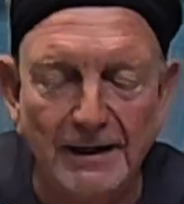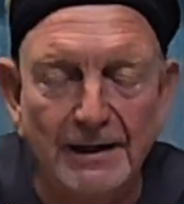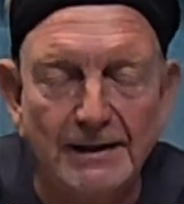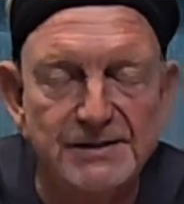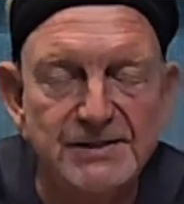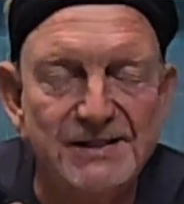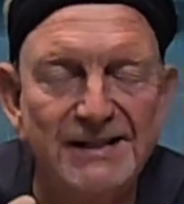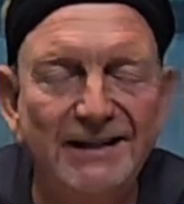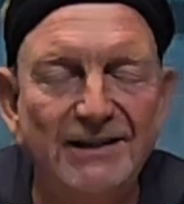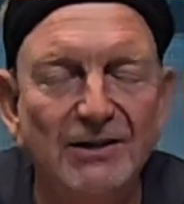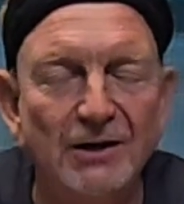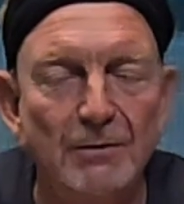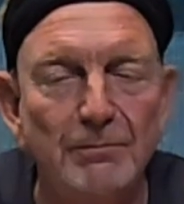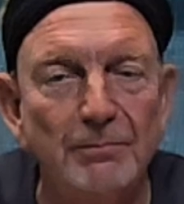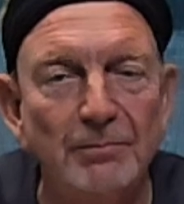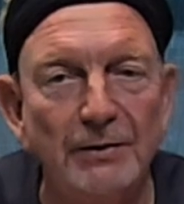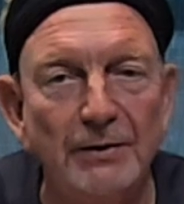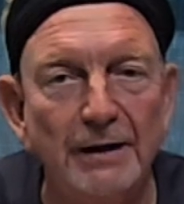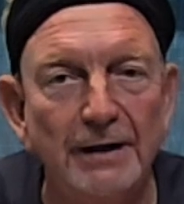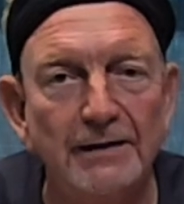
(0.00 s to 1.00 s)
sink our
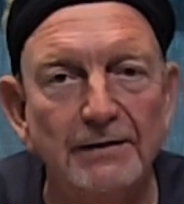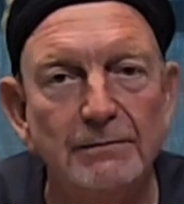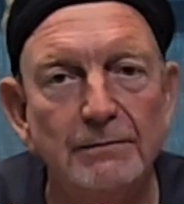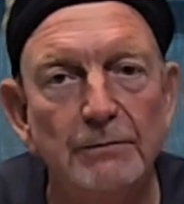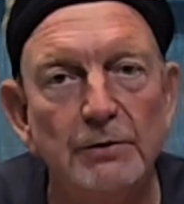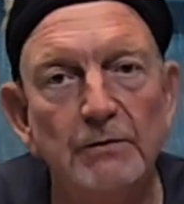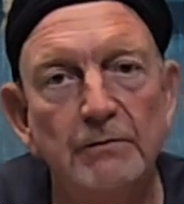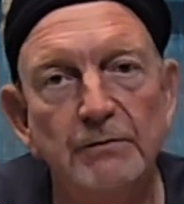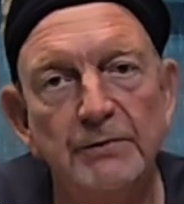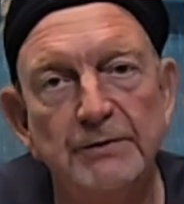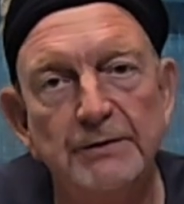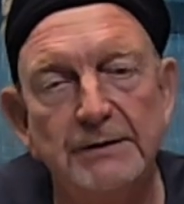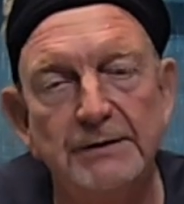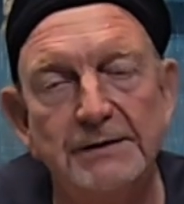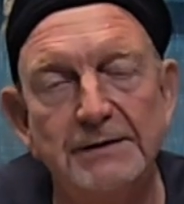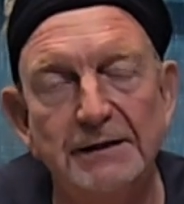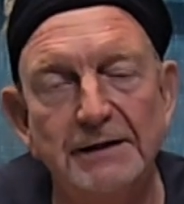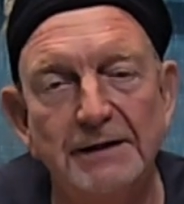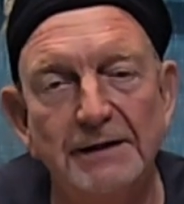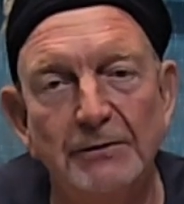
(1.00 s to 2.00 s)
breath, move with
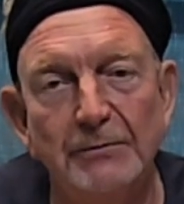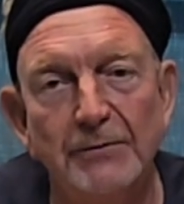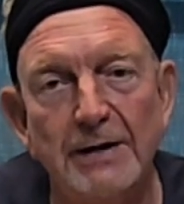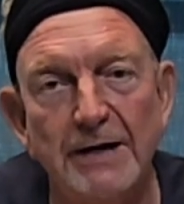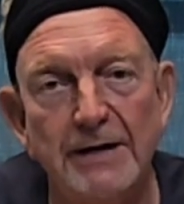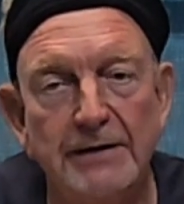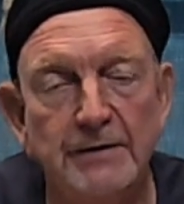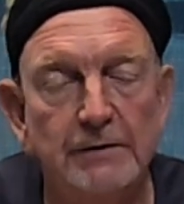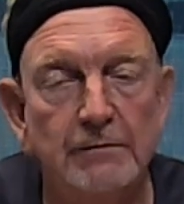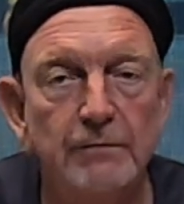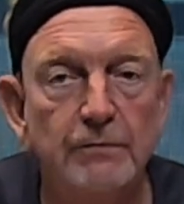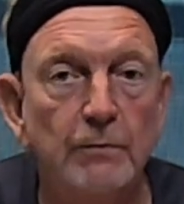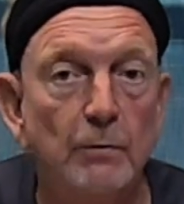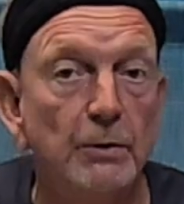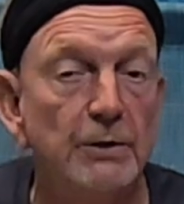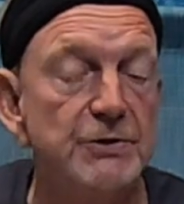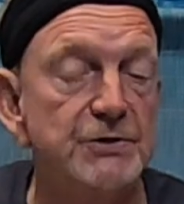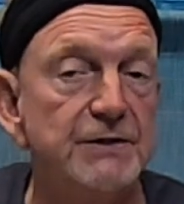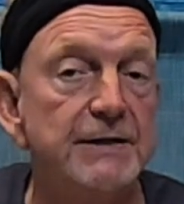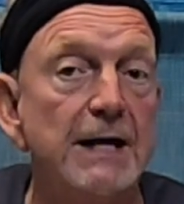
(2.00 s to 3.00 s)
intent rather than
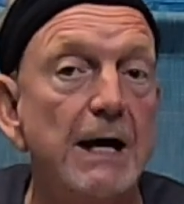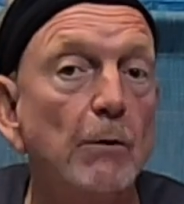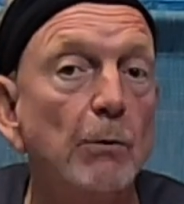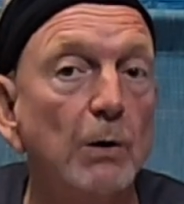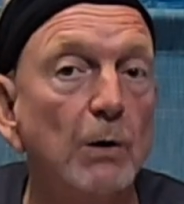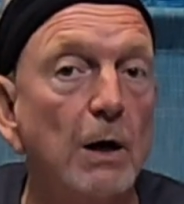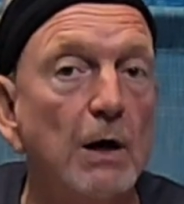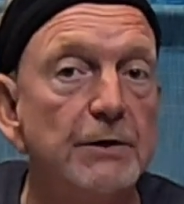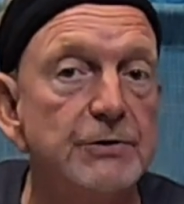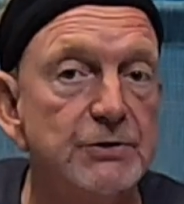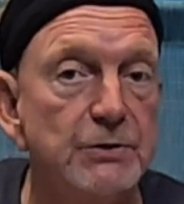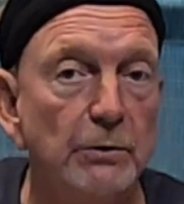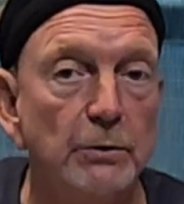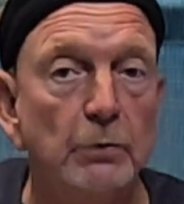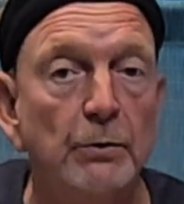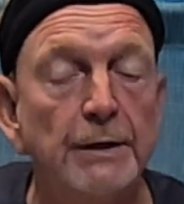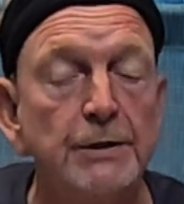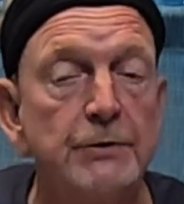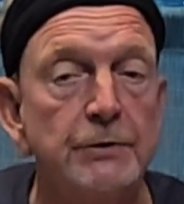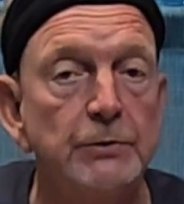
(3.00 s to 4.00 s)
force. Now we're also
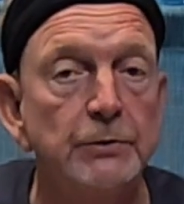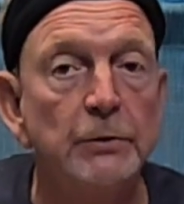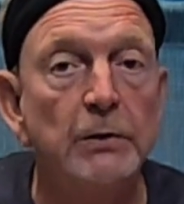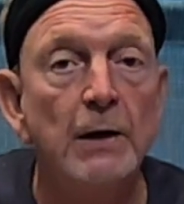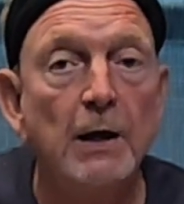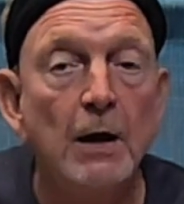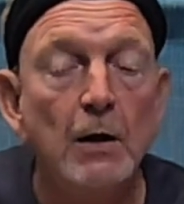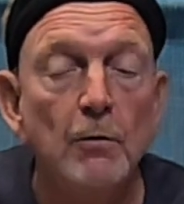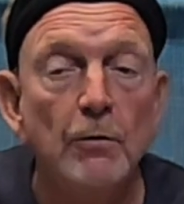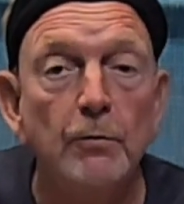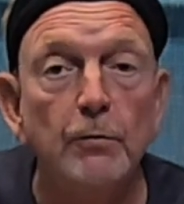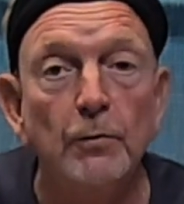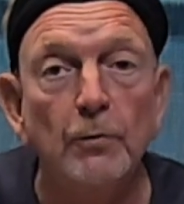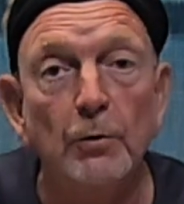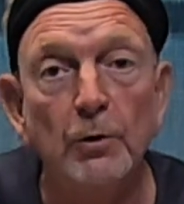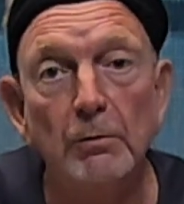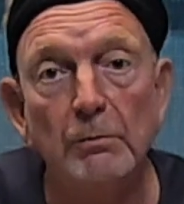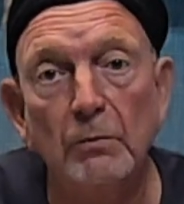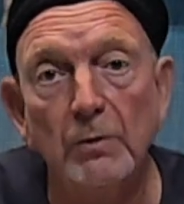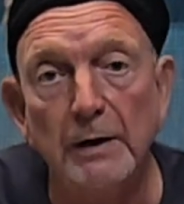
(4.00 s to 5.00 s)
going to
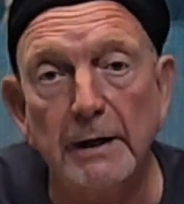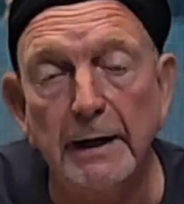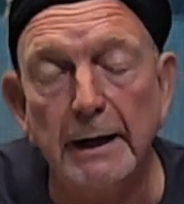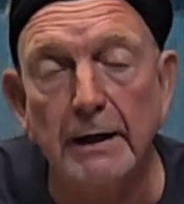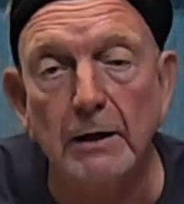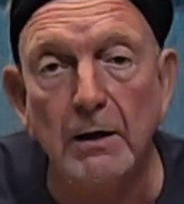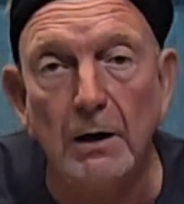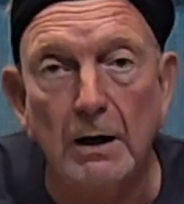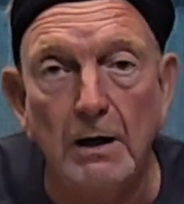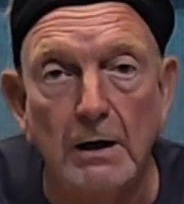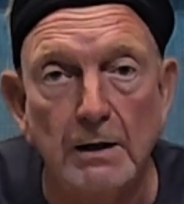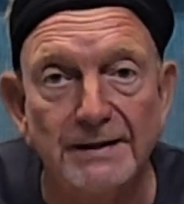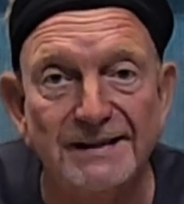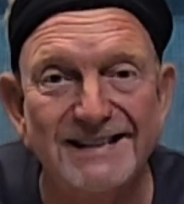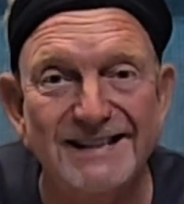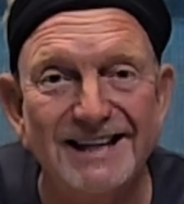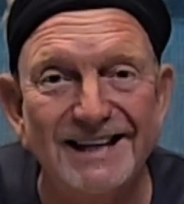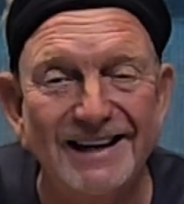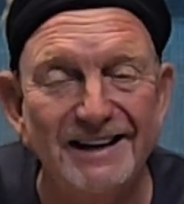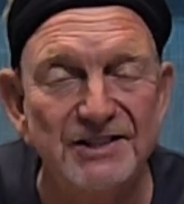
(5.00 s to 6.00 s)
form what I call the
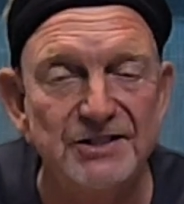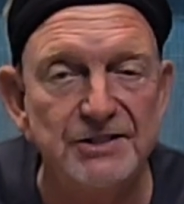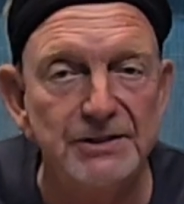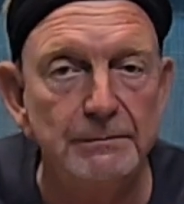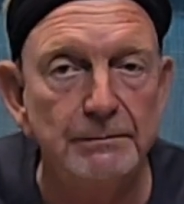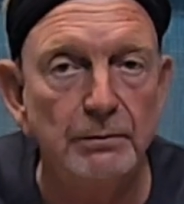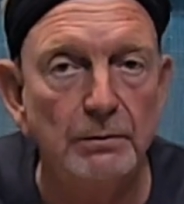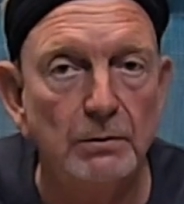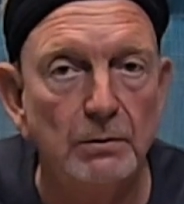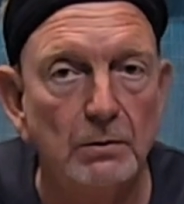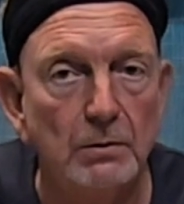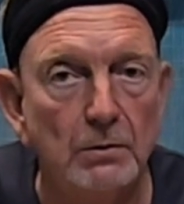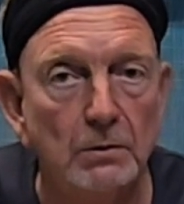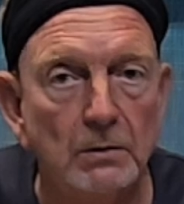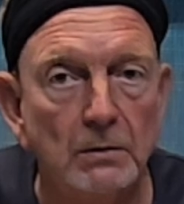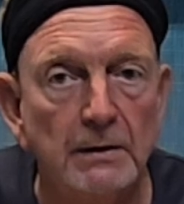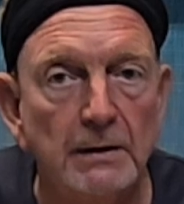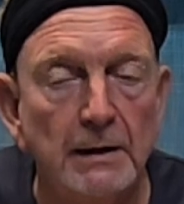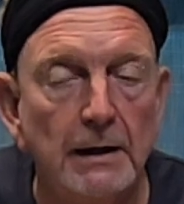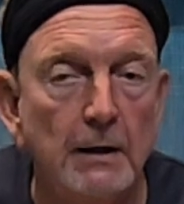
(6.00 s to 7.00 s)
Taiji
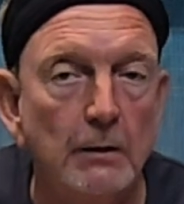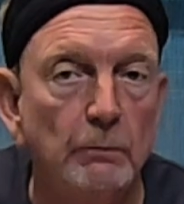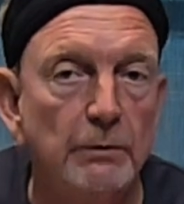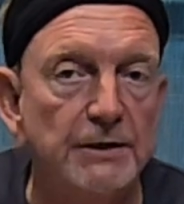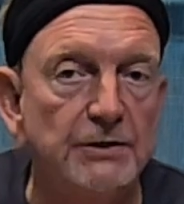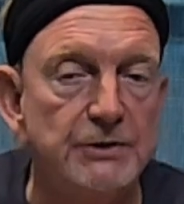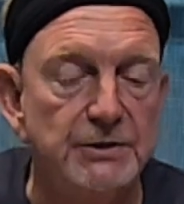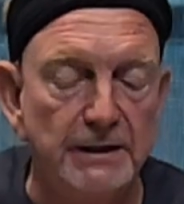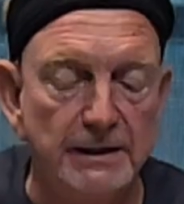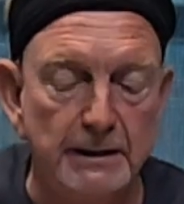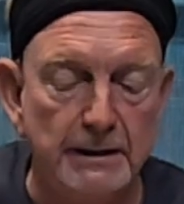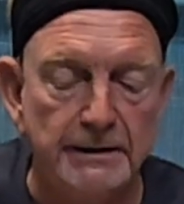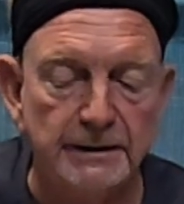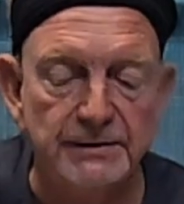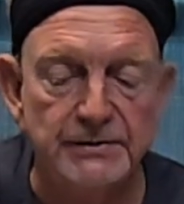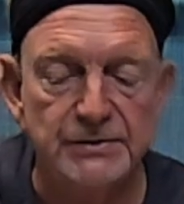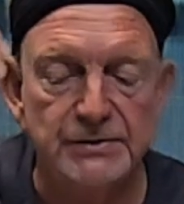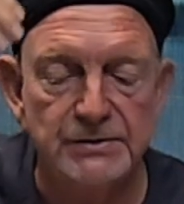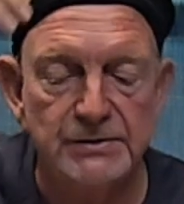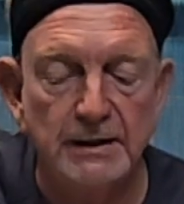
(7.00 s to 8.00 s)
pole, which
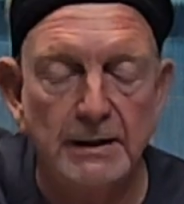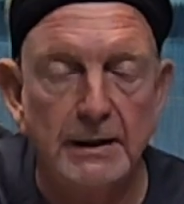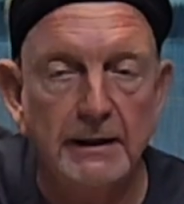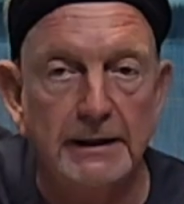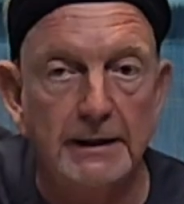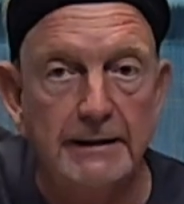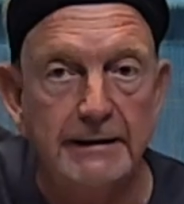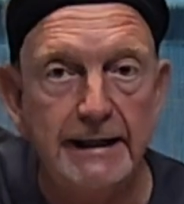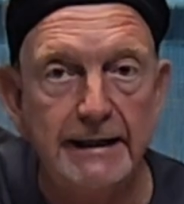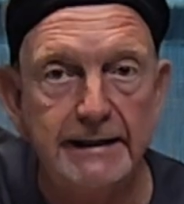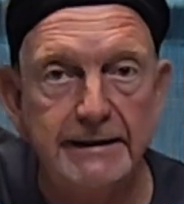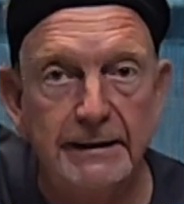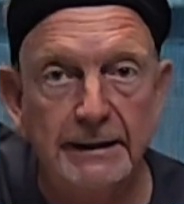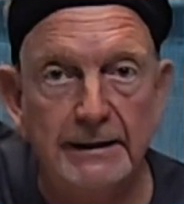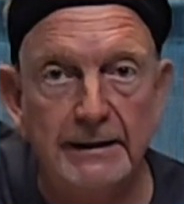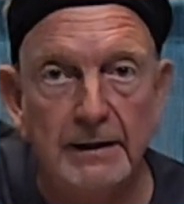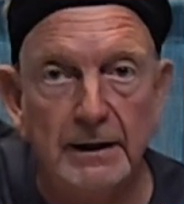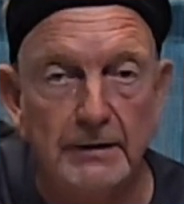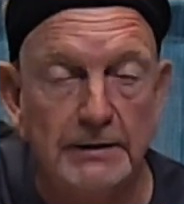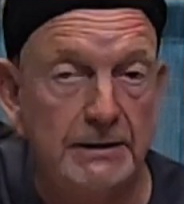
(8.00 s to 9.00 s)
is connecting
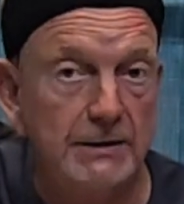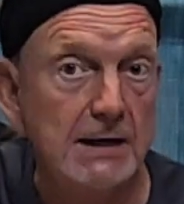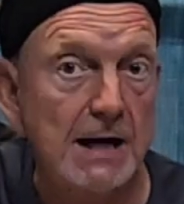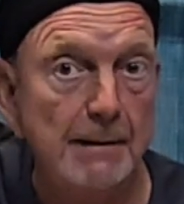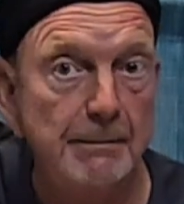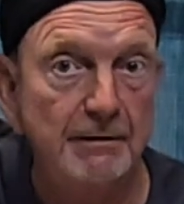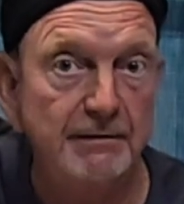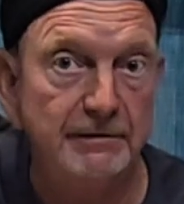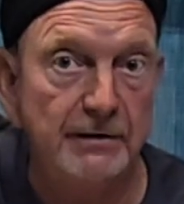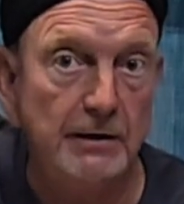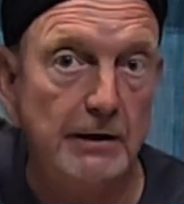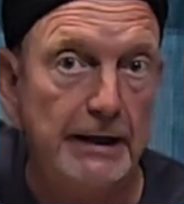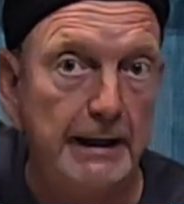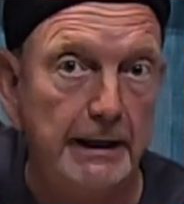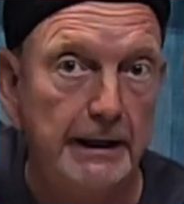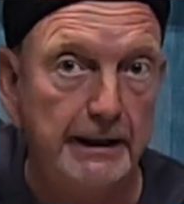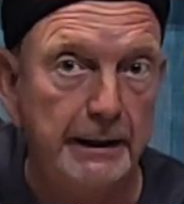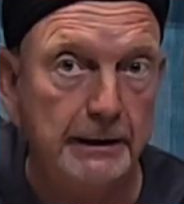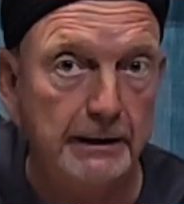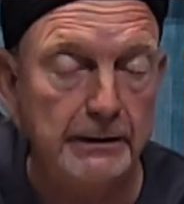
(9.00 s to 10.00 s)
the top of our
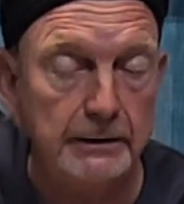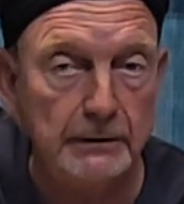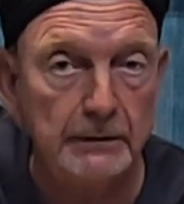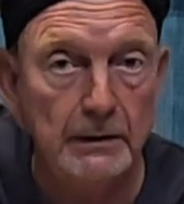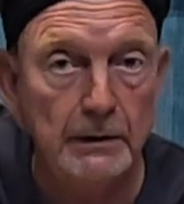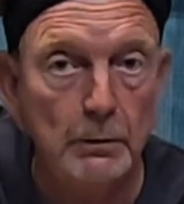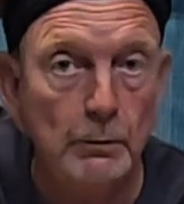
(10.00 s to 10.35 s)
head.